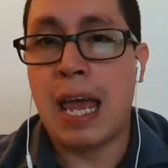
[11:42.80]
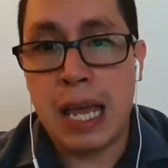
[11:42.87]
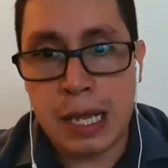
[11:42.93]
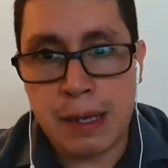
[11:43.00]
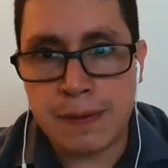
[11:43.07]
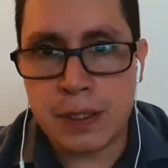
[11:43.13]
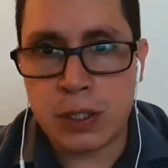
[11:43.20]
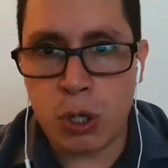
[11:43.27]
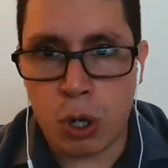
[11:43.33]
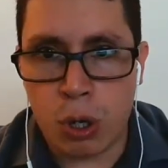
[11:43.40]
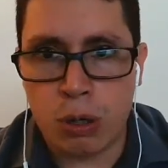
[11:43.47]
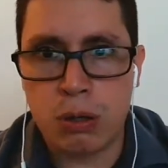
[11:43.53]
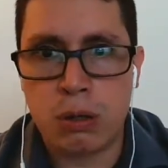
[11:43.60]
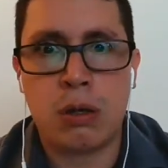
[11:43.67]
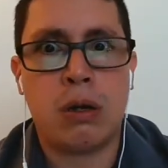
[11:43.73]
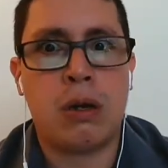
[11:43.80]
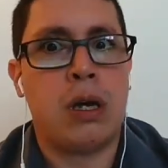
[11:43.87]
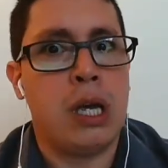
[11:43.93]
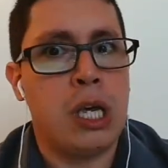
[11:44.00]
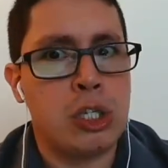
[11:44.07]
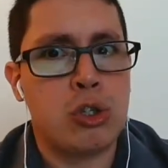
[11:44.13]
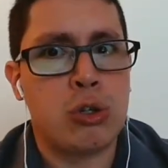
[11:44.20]
If so,
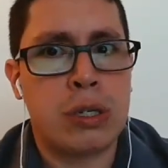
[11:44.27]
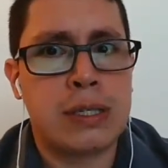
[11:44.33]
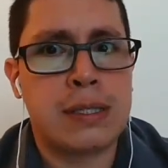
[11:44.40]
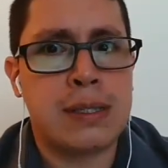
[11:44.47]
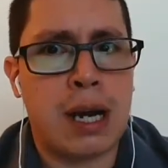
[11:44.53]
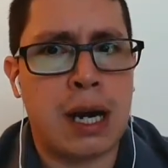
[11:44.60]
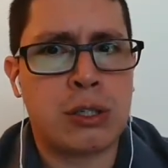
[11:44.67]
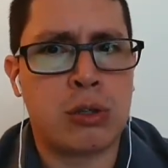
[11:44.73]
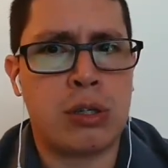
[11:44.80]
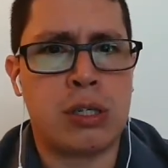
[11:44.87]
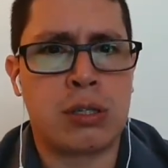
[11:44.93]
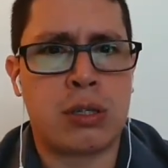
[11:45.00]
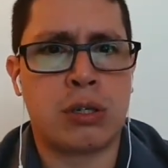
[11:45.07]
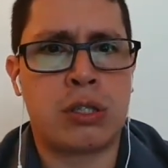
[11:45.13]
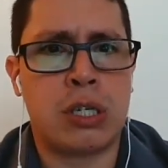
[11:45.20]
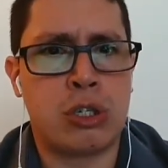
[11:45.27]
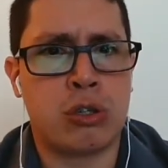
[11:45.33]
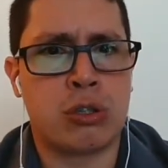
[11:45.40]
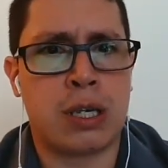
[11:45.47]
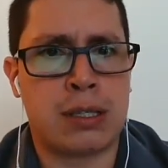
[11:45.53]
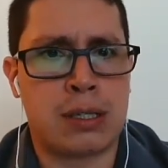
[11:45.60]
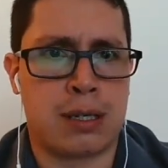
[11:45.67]
it should start to discuss
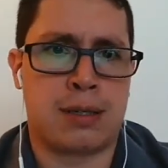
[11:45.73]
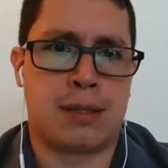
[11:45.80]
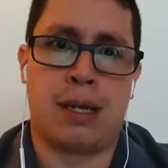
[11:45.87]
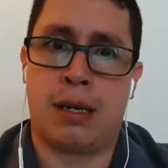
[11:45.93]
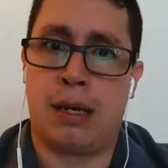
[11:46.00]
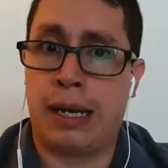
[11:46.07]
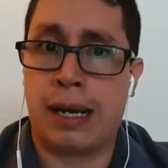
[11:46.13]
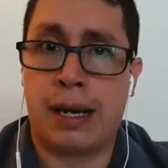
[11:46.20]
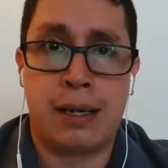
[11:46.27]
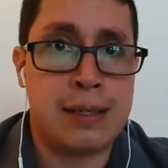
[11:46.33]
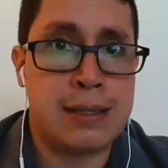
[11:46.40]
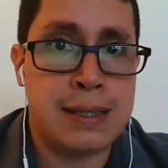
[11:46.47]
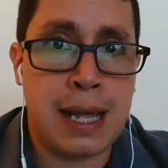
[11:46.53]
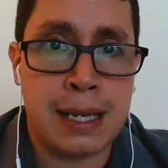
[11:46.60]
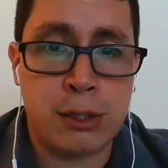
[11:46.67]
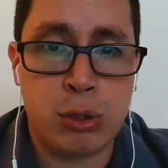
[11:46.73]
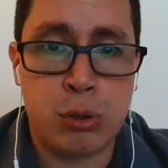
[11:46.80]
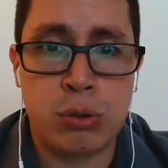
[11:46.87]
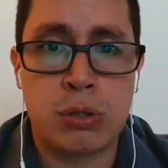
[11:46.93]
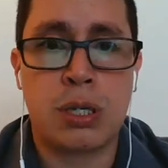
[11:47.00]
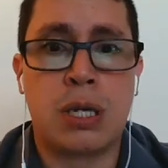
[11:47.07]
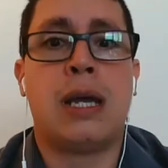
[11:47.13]
issues such as their legal
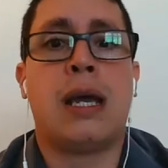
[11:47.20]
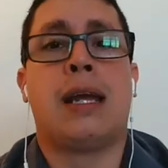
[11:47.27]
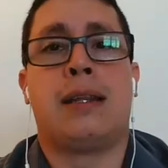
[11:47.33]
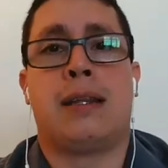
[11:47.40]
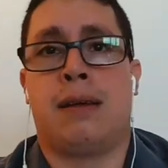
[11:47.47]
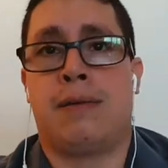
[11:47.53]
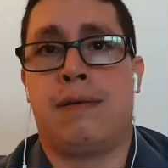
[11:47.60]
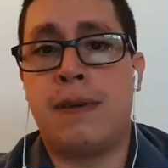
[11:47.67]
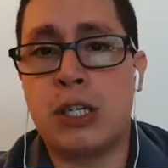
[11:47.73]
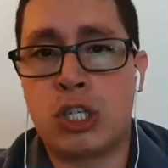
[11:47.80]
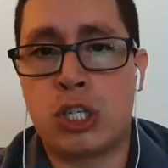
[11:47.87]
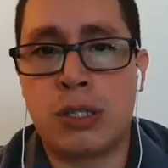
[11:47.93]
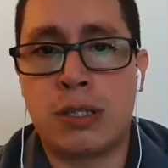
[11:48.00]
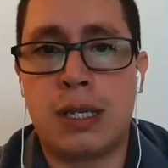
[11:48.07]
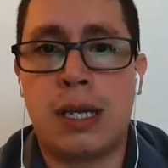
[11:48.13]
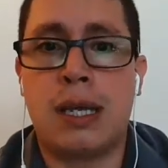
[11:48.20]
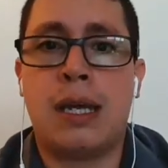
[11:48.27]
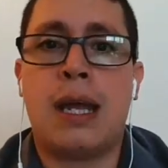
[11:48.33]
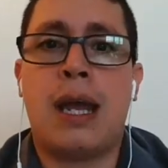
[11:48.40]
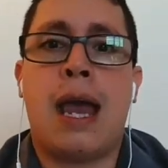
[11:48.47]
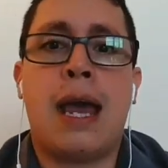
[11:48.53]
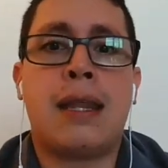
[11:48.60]
status, the efficiency,
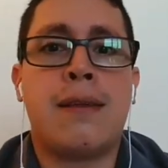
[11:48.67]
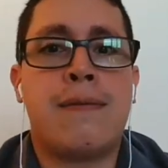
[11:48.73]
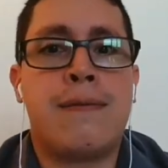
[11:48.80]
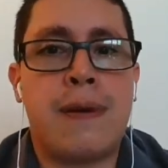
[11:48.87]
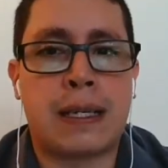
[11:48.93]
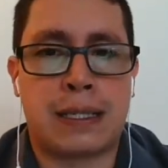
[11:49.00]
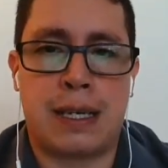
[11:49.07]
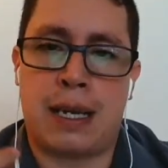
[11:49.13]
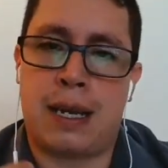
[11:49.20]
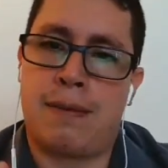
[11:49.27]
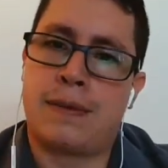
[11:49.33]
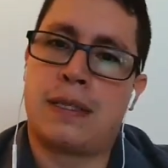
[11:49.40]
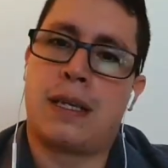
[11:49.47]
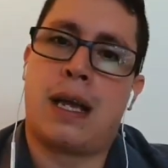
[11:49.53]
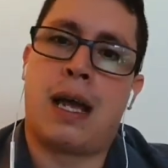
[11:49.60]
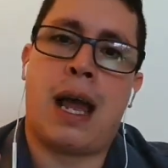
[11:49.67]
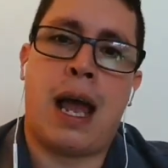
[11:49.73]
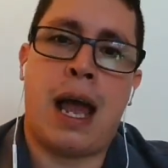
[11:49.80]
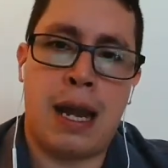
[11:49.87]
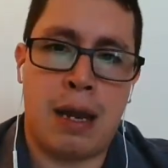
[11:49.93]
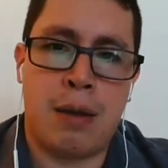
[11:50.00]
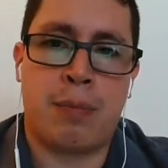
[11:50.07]
and the effectiveness
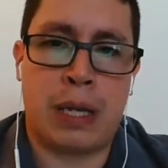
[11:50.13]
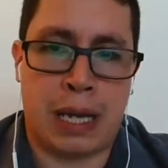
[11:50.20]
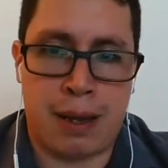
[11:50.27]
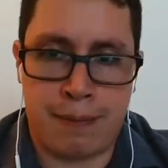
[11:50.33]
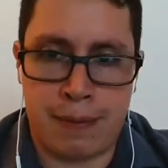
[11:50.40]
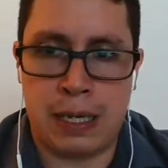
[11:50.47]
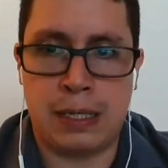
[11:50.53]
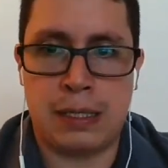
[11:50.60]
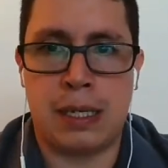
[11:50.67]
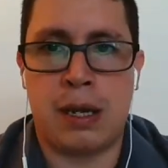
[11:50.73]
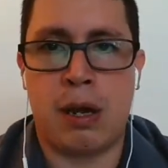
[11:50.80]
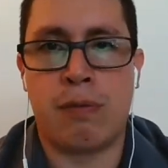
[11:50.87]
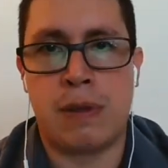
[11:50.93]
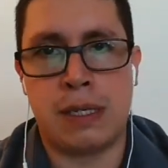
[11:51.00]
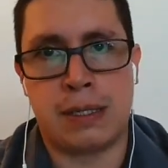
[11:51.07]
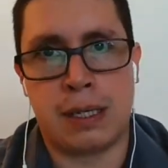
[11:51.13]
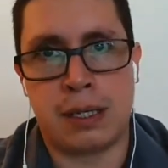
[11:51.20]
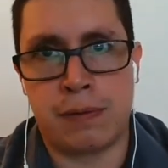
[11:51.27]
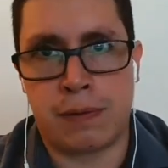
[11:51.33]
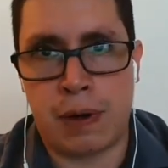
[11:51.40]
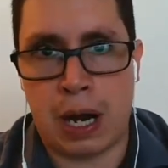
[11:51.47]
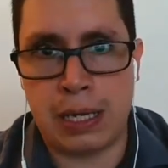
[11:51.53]
and applicability of this set
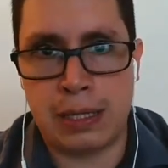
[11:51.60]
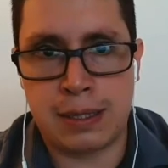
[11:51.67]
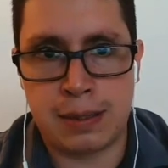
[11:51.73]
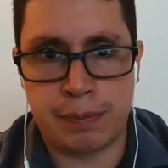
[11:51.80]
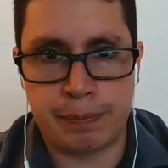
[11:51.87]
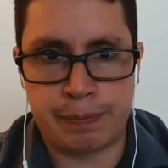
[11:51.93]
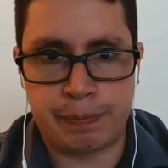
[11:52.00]
of rights.